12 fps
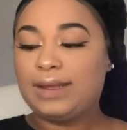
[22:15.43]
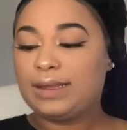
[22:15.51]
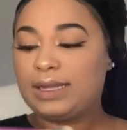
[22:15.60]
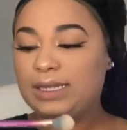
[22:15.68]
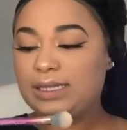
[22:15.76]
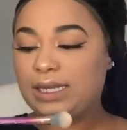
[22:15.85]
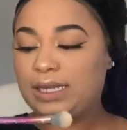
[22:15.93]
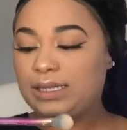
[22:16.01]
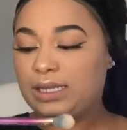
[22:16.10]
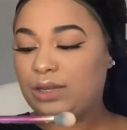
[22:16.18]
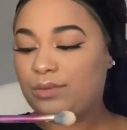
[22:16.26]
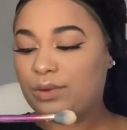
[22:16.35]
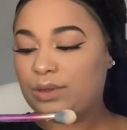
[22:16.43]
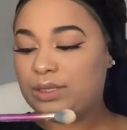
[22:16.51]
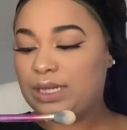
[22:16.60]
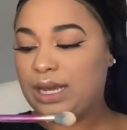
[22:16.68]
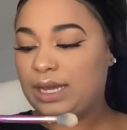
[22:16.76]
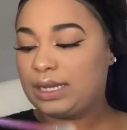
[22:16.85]
This is the Real
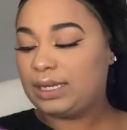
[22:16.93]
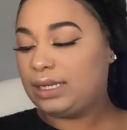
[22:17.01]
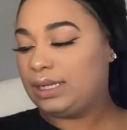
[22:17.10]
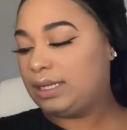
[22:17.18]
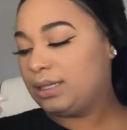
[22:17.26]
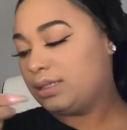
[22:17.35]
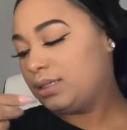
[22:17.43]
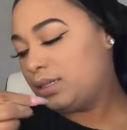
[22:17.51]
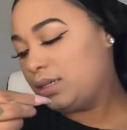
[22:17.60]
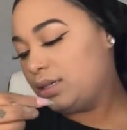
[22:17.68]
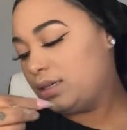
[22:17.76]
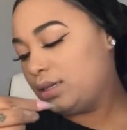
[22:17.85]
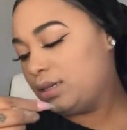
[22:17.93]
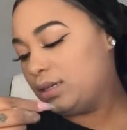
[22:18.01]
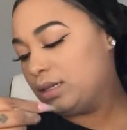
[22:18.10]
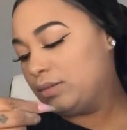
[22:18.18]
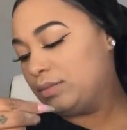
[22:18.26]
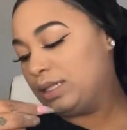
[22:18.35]
Techniques,
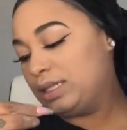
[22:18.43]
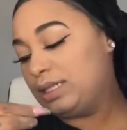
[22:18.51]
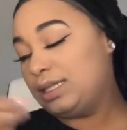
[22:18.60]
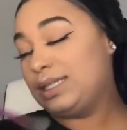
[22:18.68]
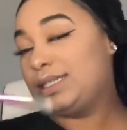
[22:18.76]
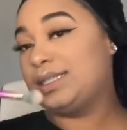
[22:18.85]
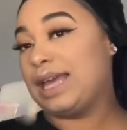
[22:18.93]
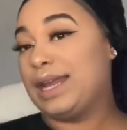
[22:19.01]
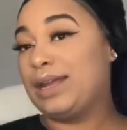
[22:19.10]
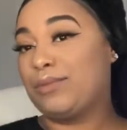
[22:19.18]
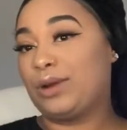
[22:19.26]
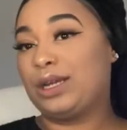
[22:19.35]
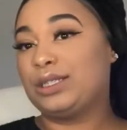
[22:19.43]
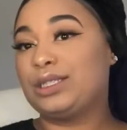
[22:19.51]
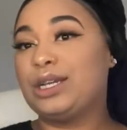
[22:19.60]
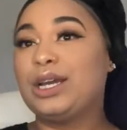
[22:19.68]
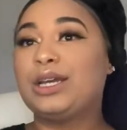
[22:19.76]
this is the setting brush.